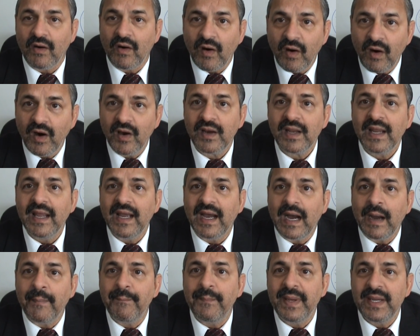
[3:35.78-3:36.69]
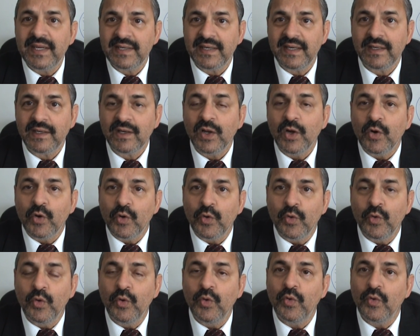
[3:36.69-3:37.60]
Or a patient
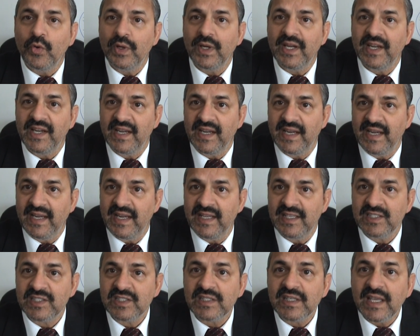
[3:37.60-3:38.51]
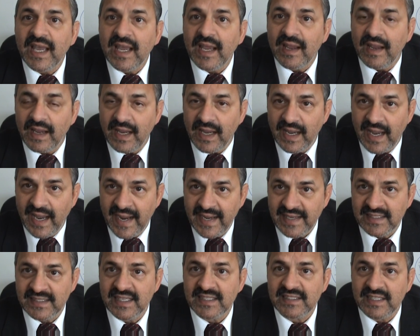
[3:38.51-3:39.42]
who is
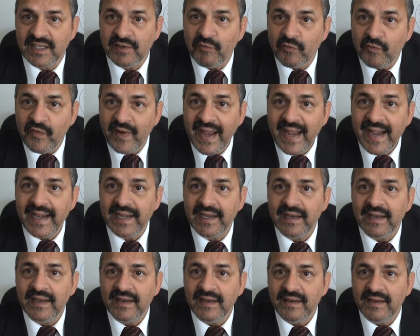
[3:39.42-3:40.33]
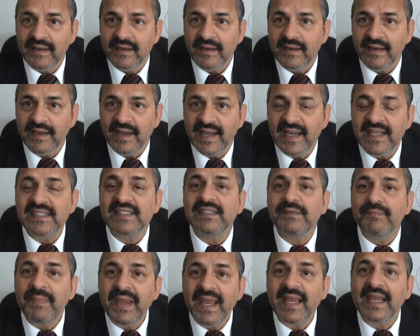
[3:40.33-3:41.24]
excess in weight
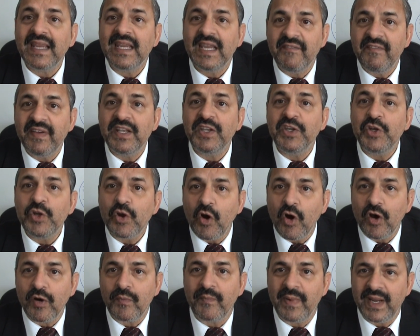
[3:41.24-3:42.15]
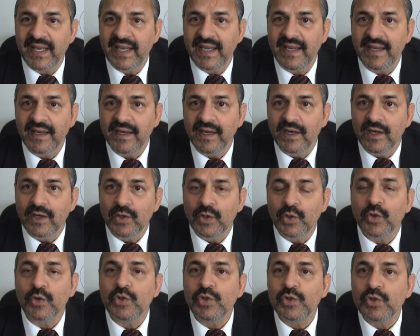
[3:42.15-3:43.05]
is being given your money
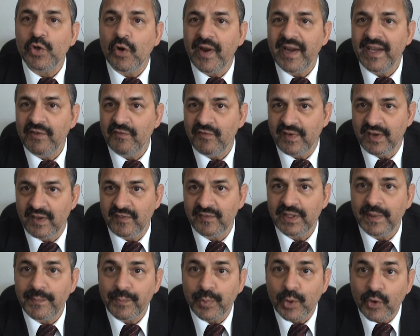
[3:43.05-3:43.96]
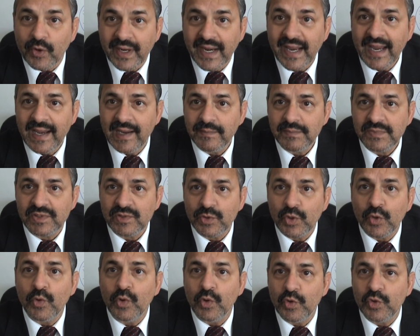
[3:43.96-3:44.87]
to join one of the programs
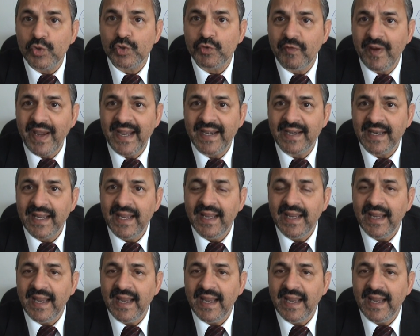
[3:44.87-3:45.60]
to lose weight,